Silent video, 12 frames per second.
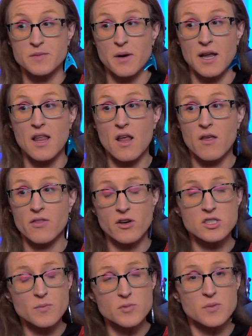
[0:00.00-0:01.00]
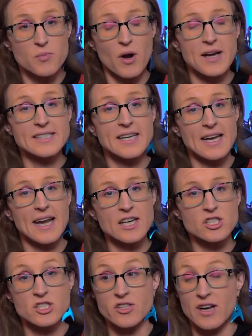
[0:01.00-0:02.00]
but there's some surprising
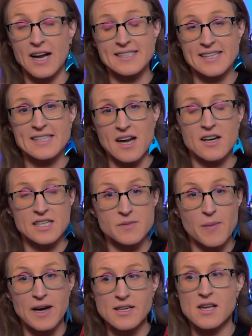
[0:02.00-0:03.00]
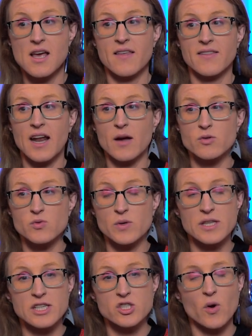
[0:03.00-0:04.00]
connections that I did not expect that I was
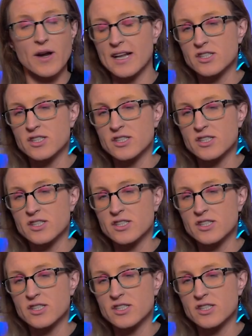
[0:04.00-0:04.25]
really enjoyed.